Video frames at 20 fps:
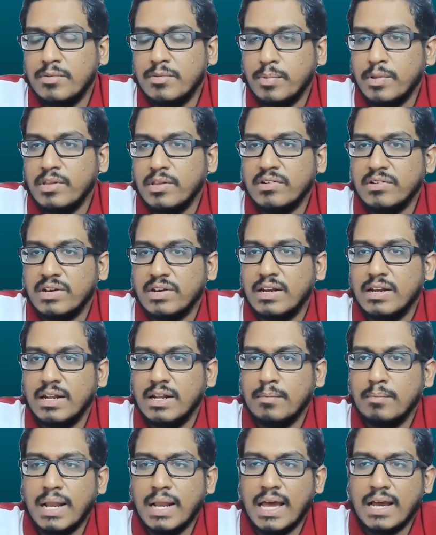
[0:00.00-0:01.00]
position
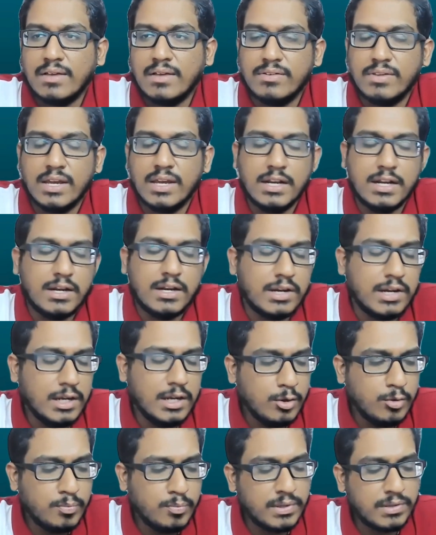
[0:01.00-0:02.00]
in black side in Rai
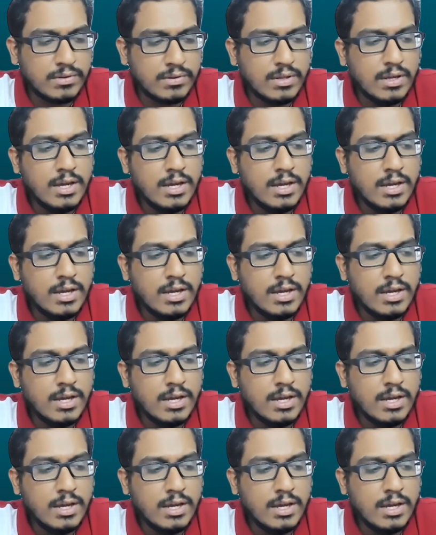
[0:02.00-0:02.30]
Lopez.